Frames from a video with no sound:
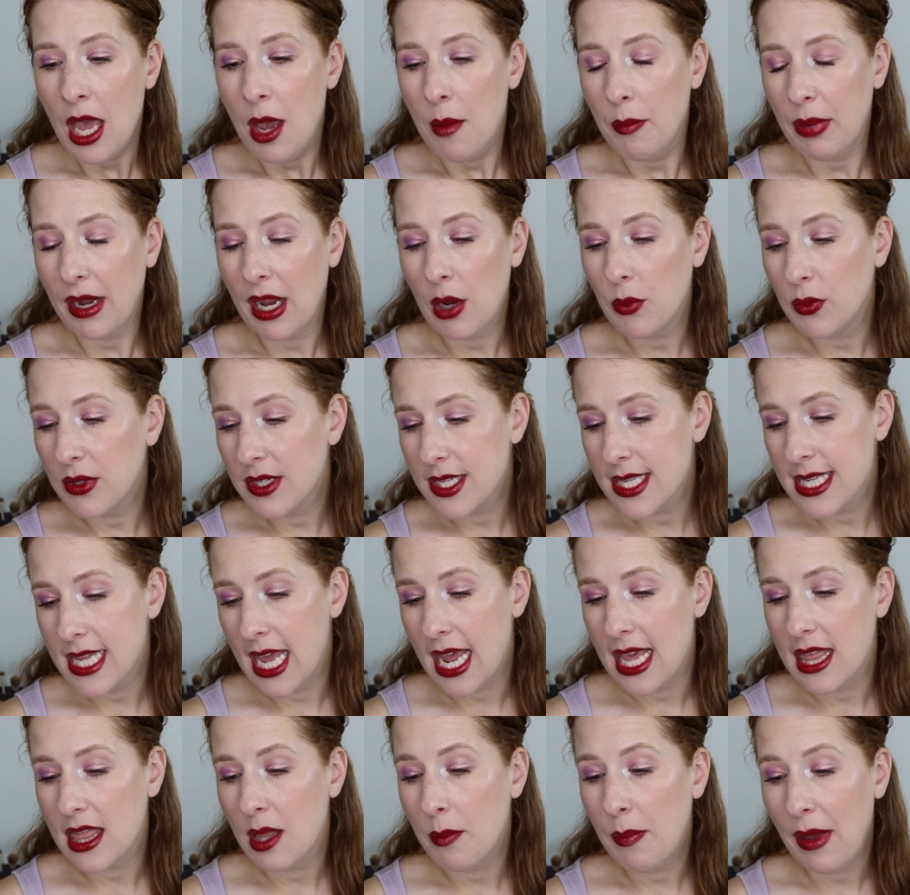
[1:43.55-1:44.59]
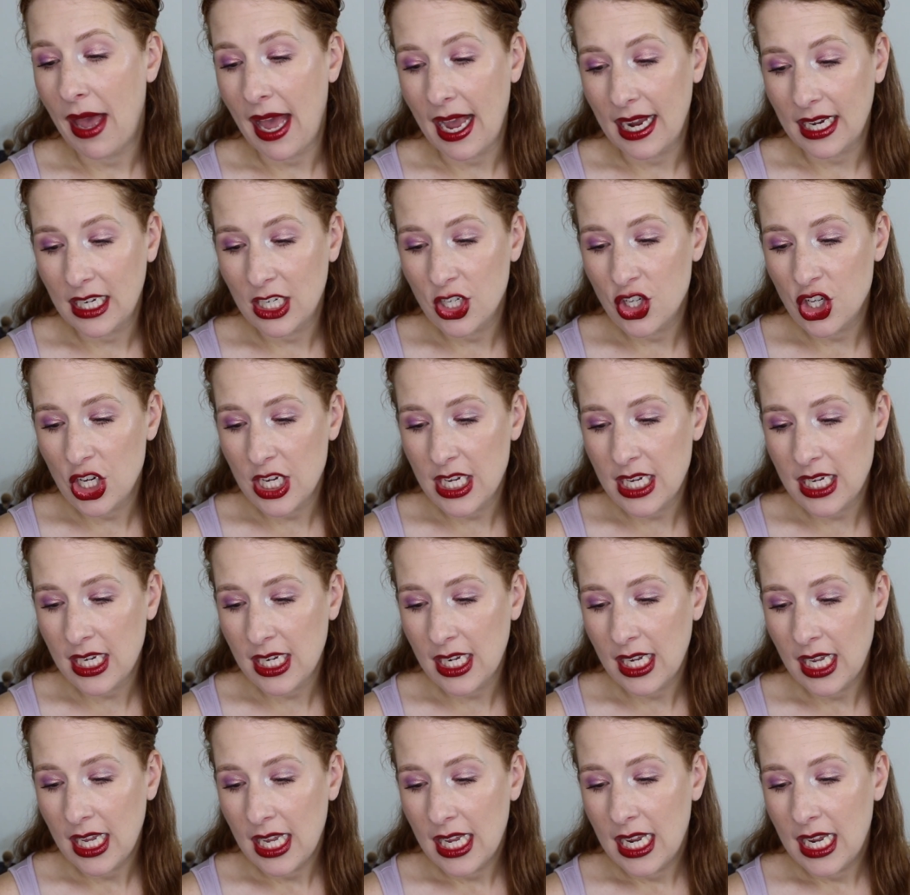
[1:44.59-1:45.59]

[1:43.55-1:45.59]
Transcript: But I will say the packaging